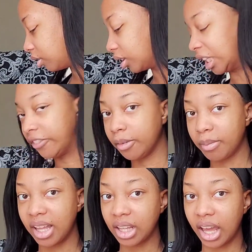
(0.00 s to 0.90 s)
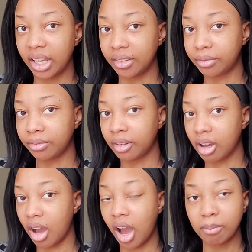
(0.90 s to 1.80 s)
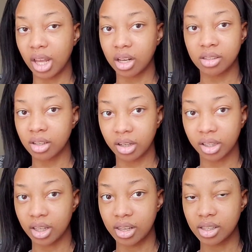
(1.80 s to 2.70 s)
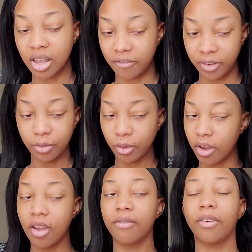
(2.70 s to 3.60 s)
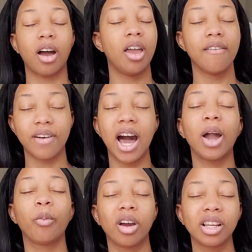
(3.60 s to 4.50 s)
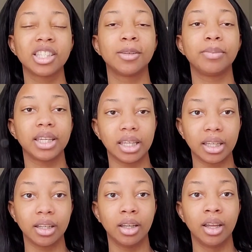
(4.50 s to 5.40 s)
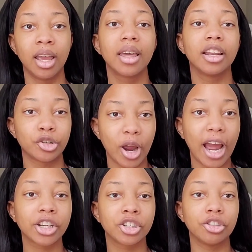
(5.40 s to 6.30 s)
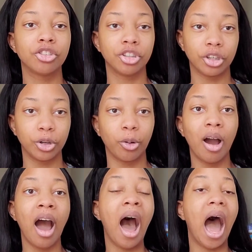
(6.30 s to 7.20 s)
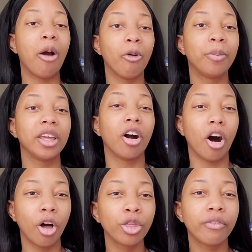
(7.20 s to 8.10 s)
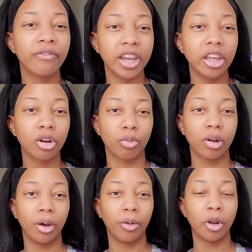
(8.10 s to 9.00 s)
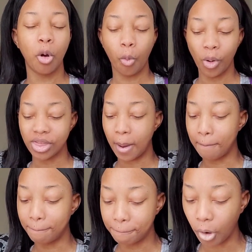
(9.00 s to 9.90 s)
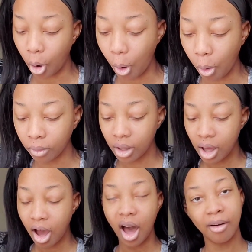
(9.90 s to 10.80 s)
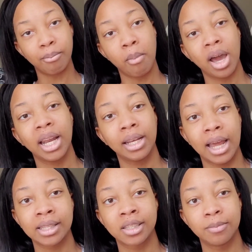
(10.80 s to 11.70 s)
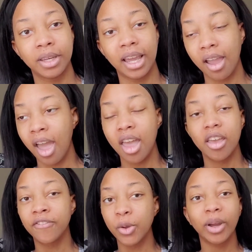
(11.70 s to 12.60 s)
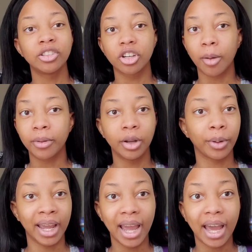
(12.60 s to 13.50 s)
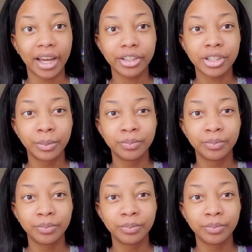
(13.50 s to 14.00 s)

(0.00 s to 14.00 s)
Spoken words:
living my life. I'm not a circus. If I wanted to be an attraction to you, I would be on the theater road with a bowl of money next to me. If you ain't dropping no cash,